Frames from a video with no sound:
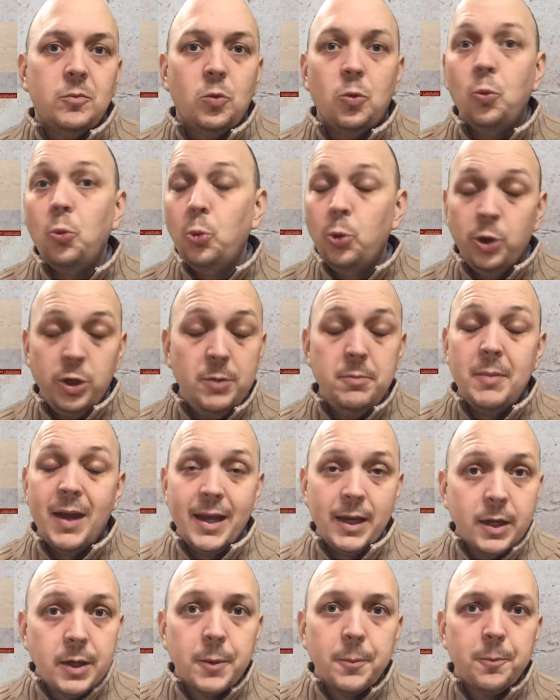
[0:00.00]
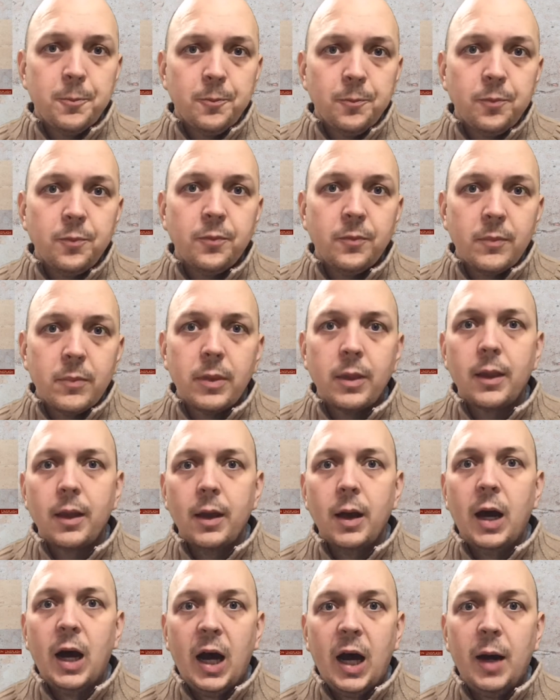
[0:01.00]
would make.
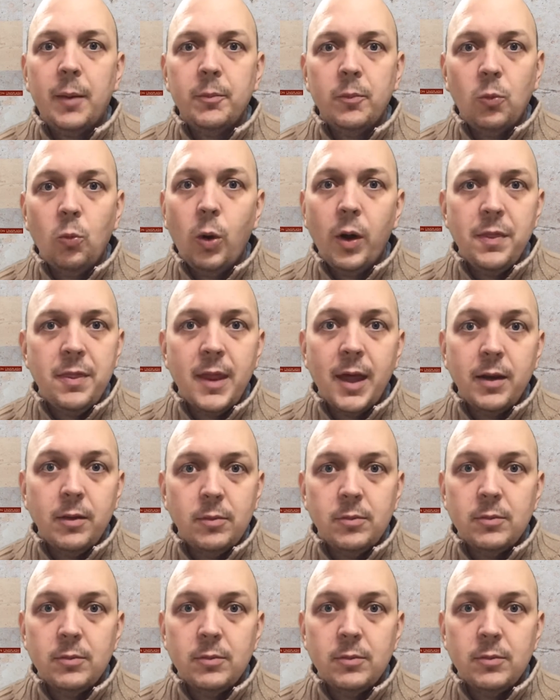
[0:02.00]
One that